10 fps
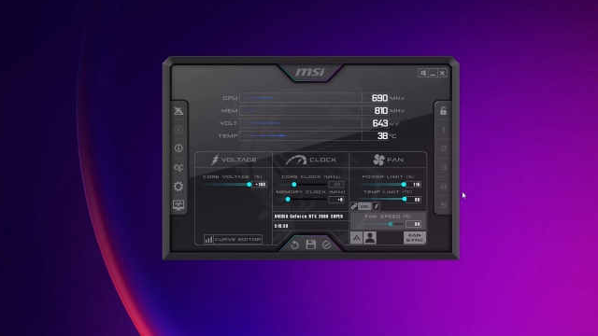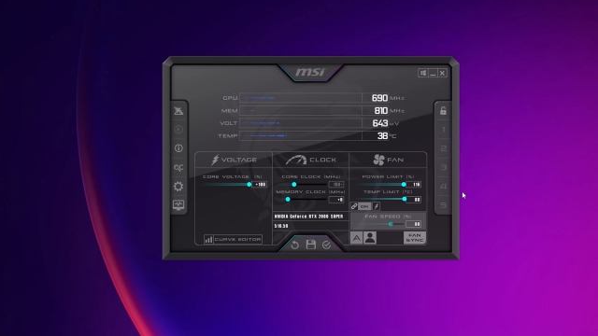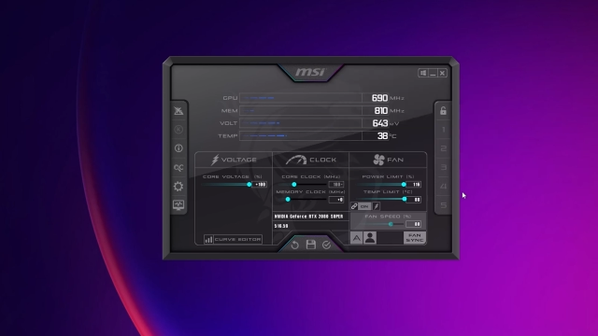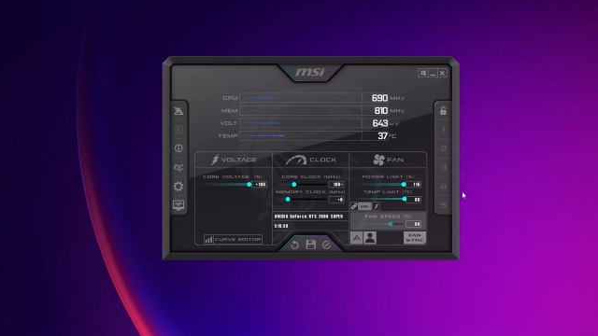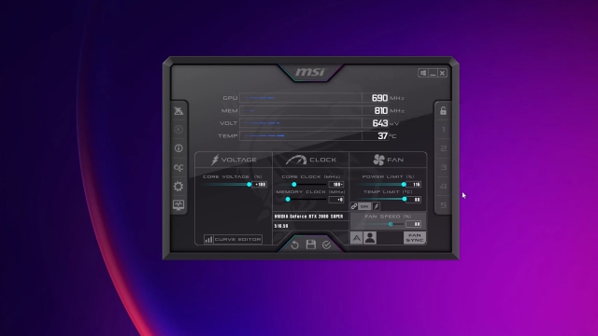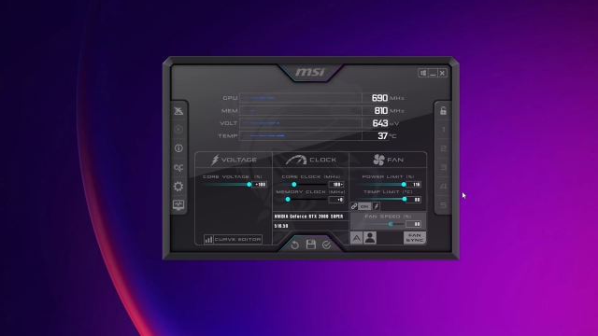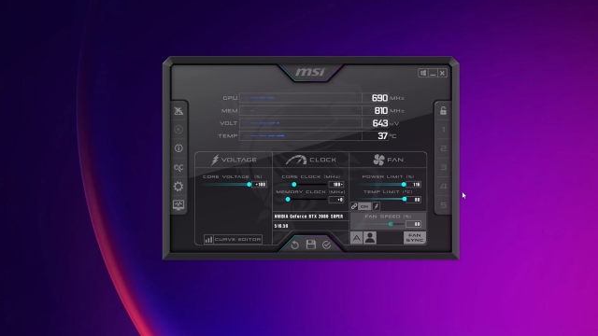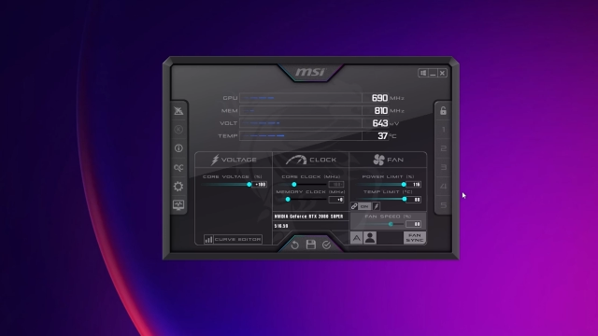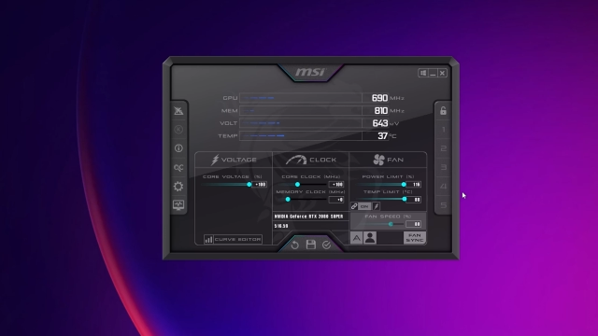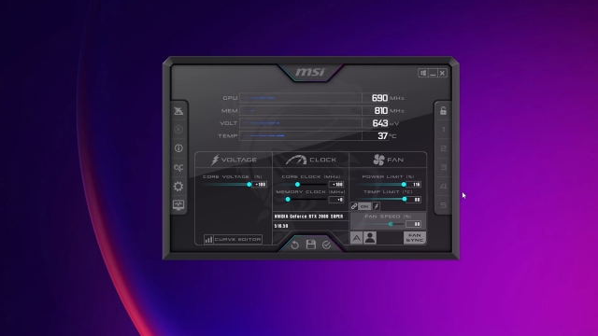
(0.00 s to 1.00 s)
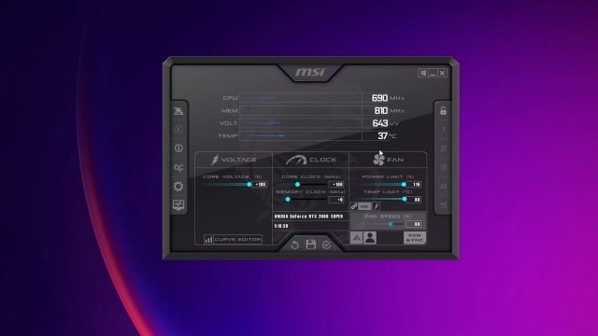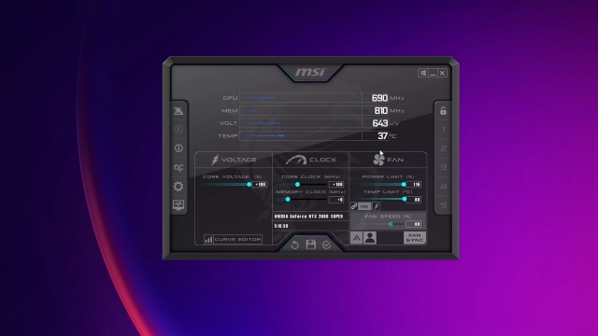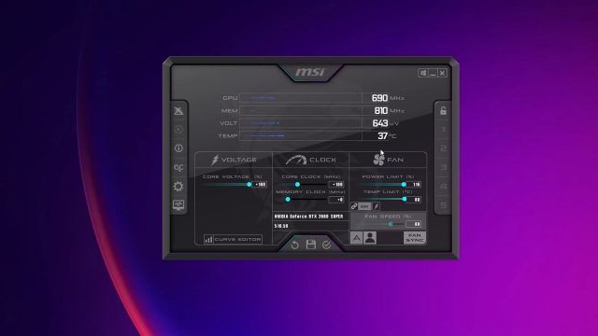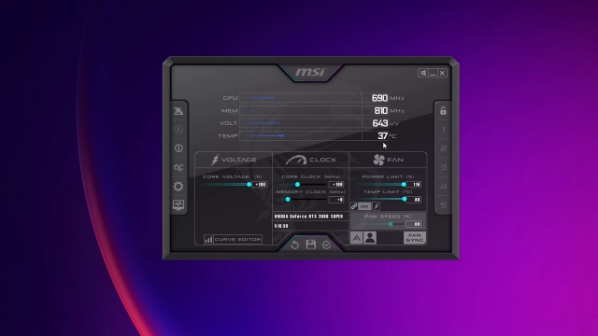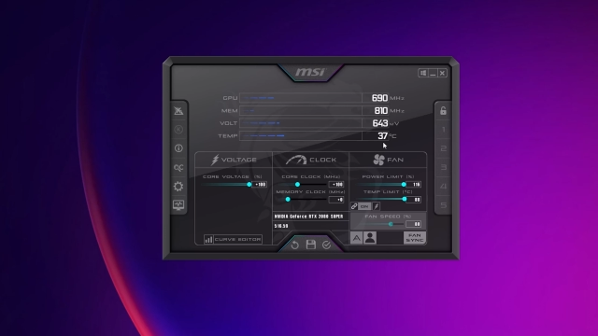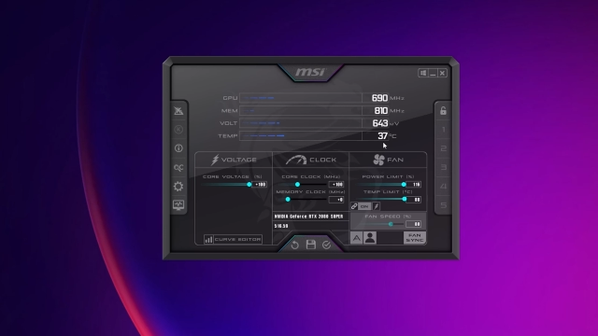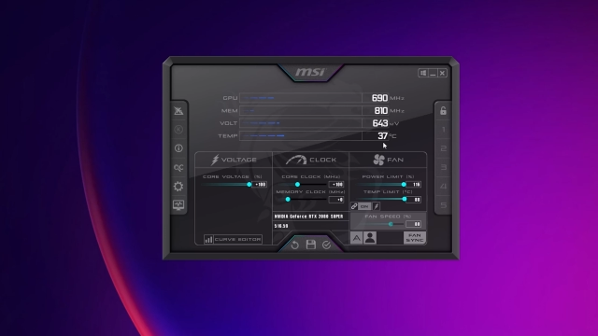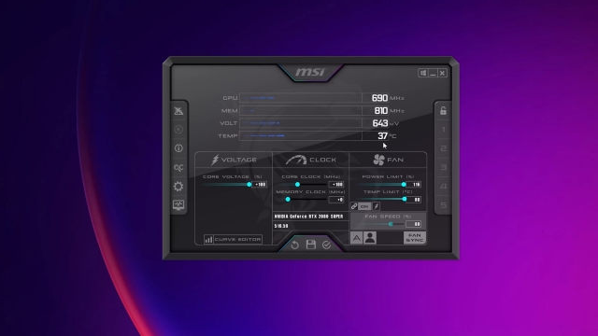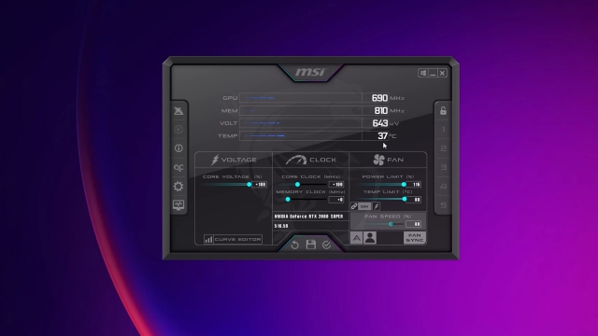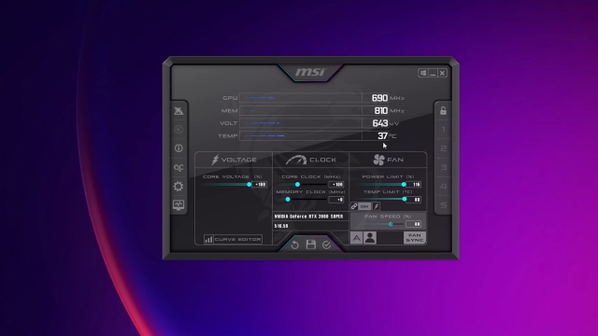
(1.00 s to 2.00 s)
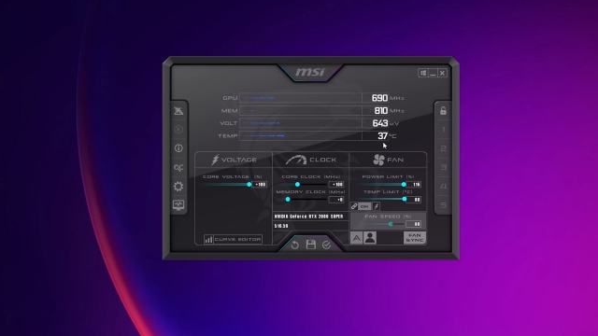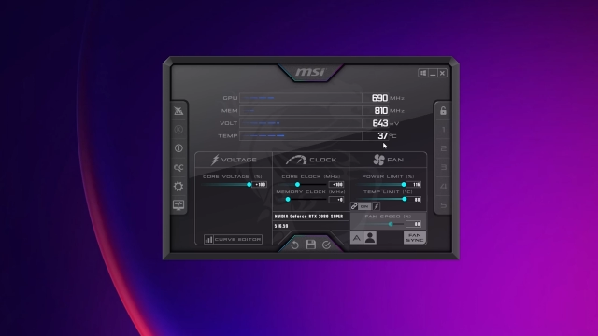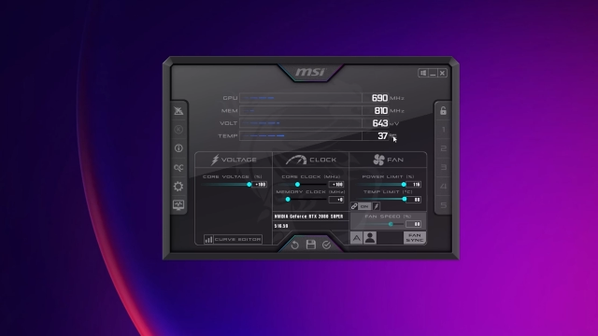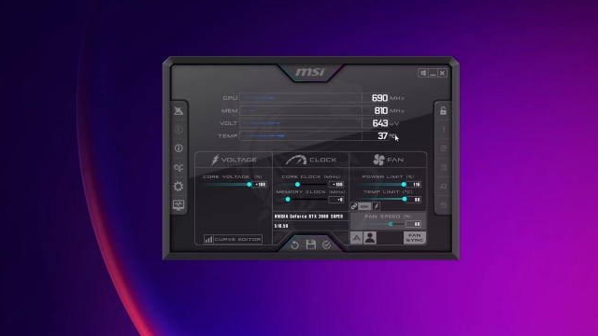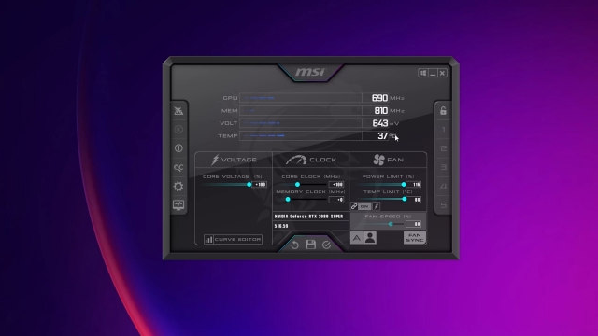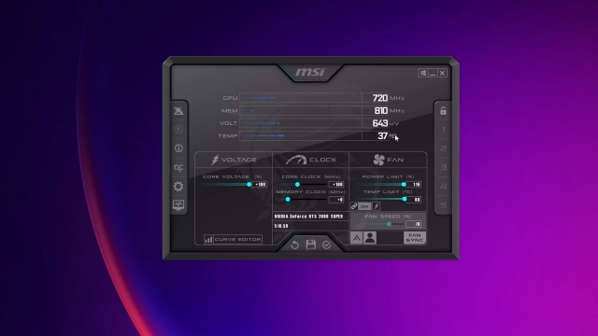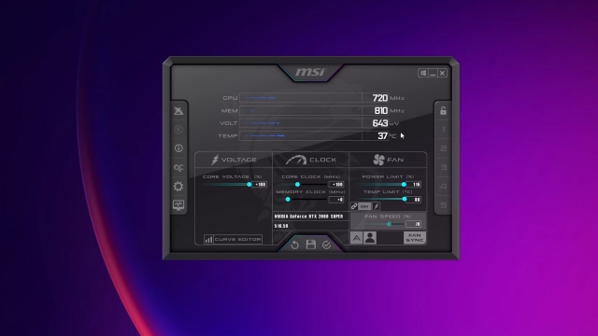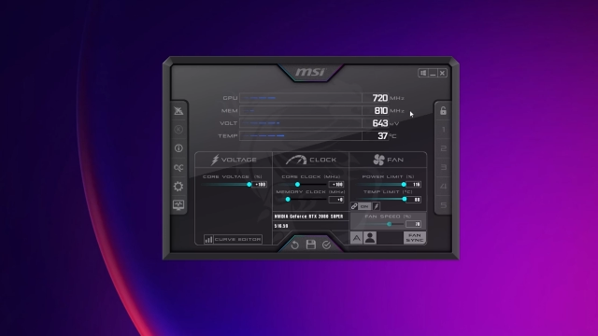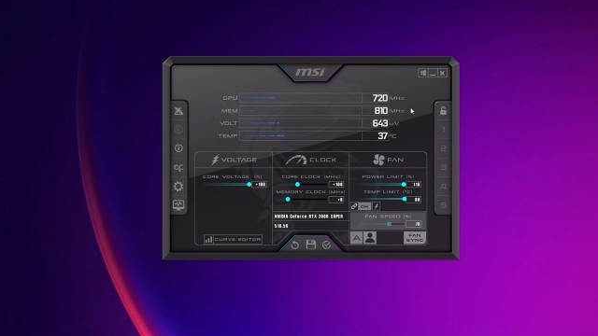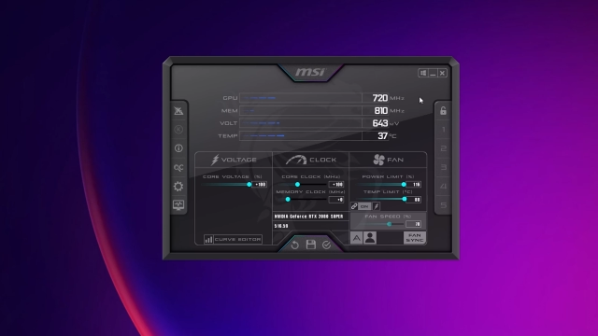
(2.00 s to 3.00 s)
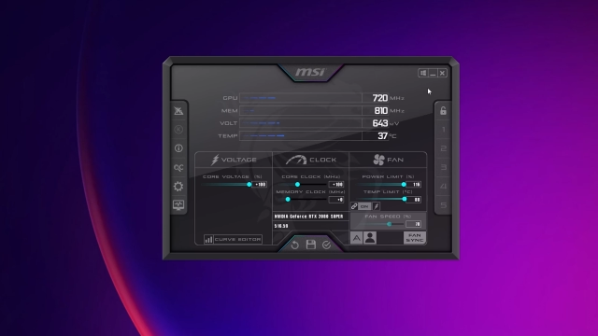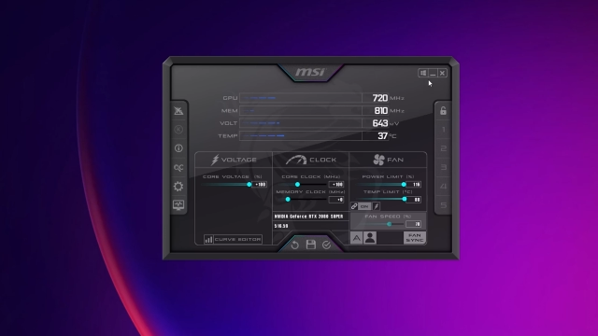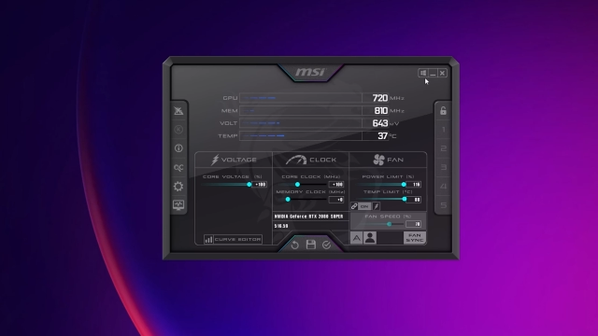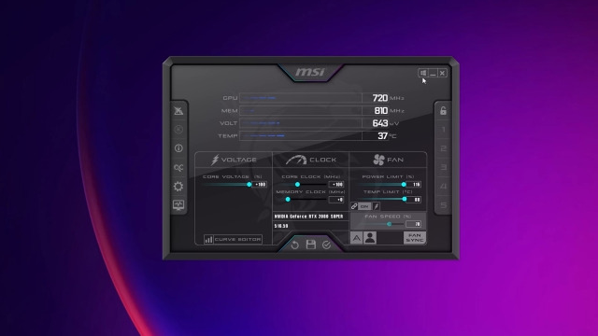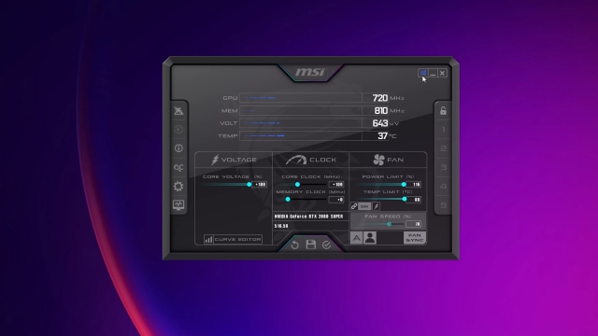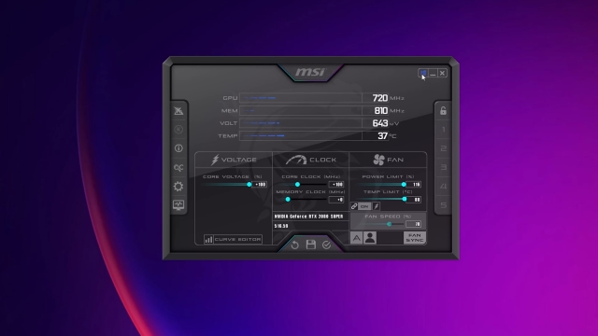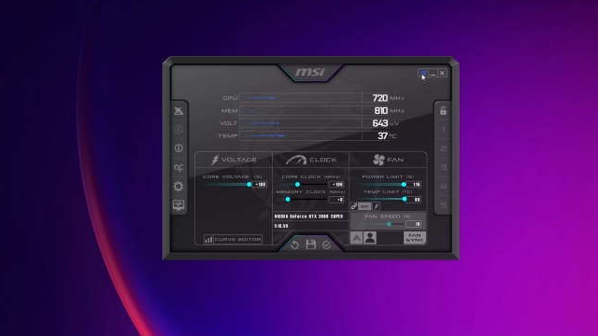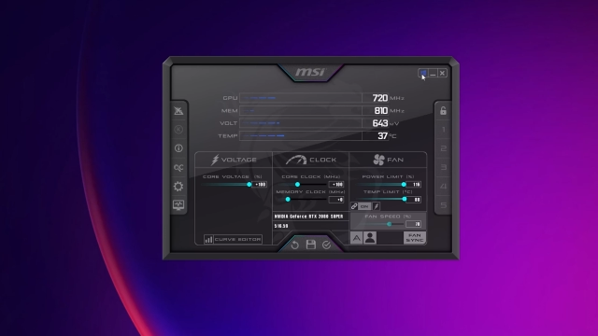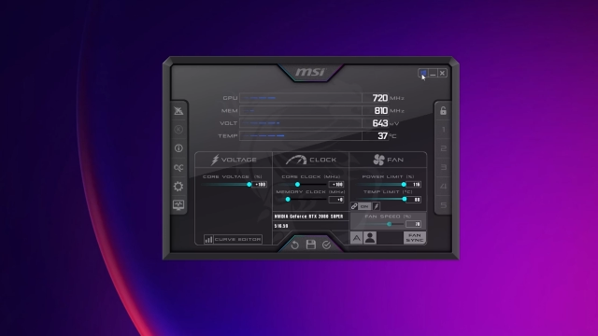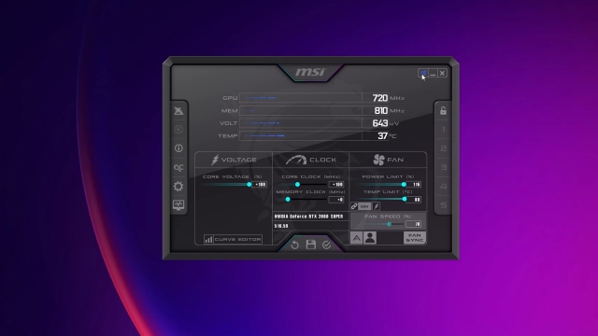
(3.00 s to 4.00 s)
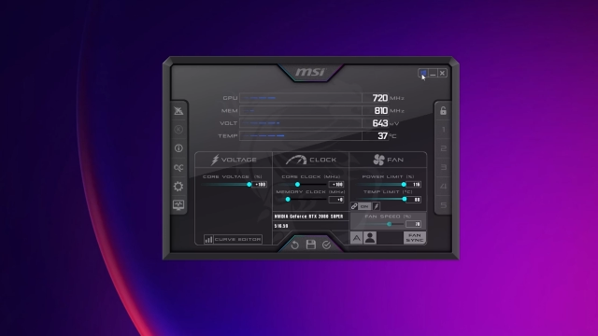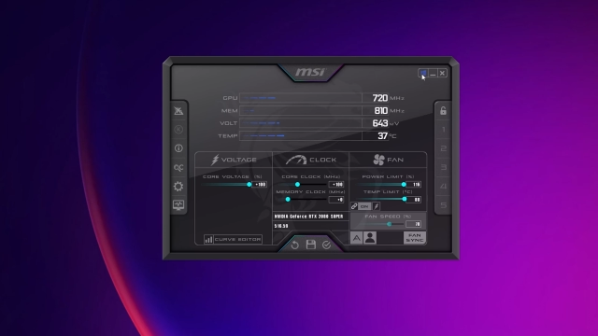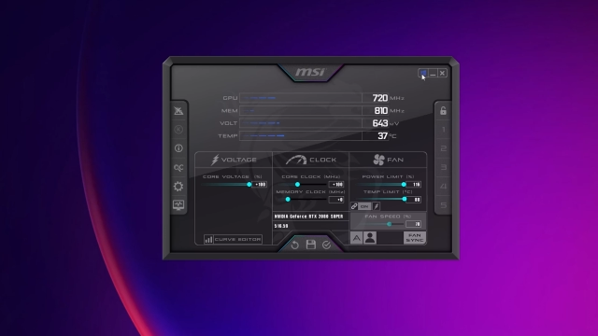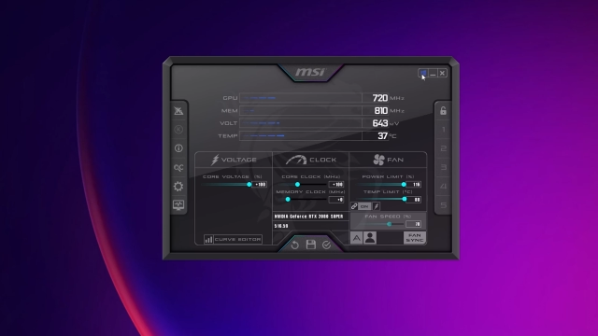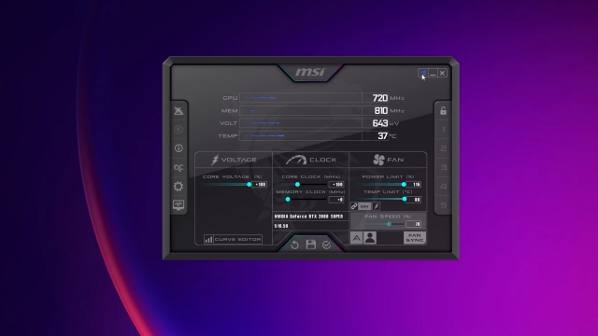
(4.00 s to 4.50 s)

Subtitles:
[unreadable: no face in view]